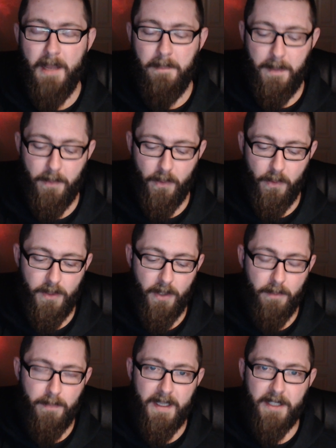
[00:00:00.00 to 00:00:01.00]
People who
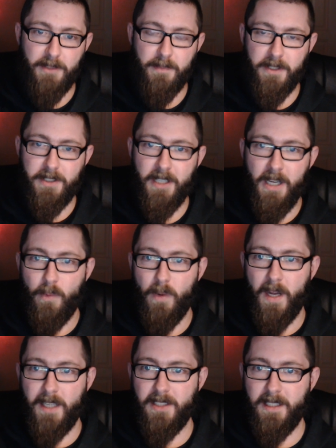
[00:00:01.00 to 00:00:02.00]
don't play as much
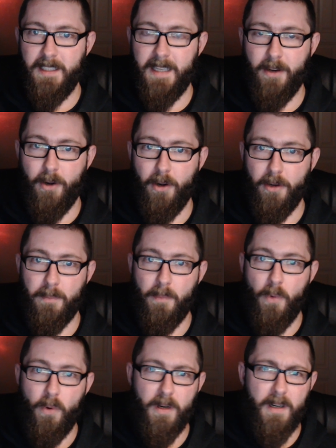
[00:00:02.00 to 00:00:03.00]
will actually get hurt
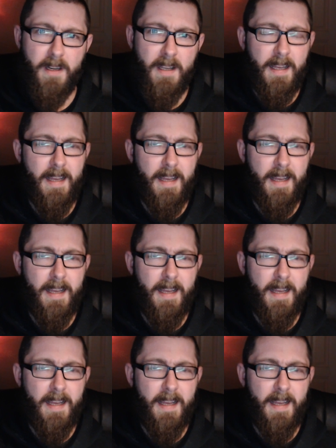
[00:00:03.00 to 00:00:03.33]
more,